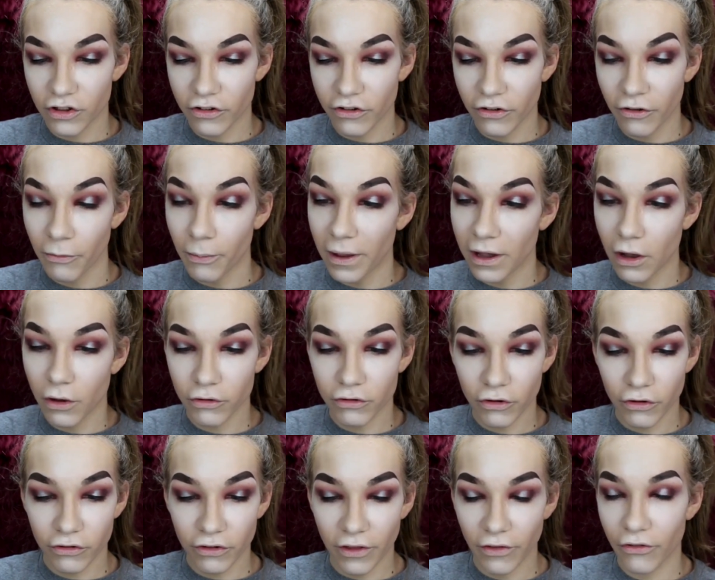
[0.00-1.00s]
This is by
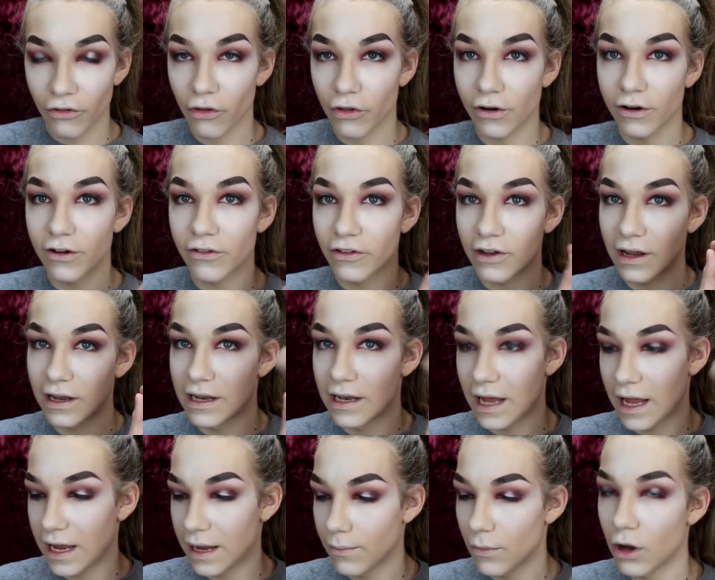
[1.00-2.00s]
Coastal Scents, so there isn't a
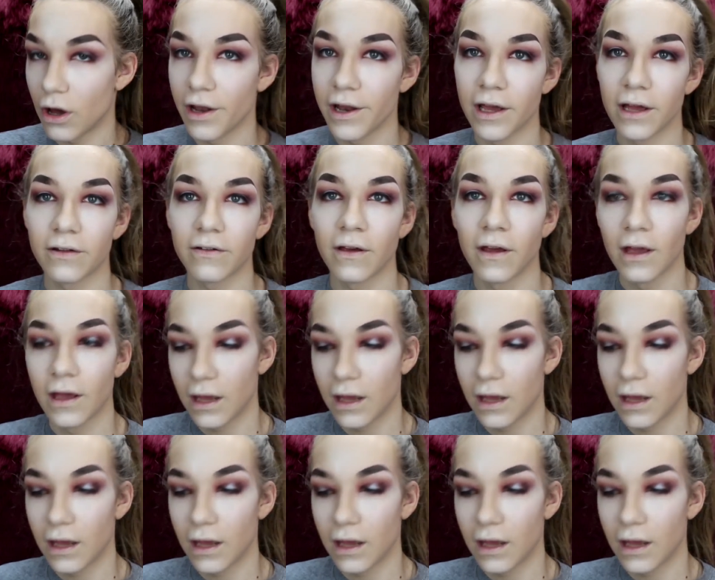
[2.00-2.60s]
name on it.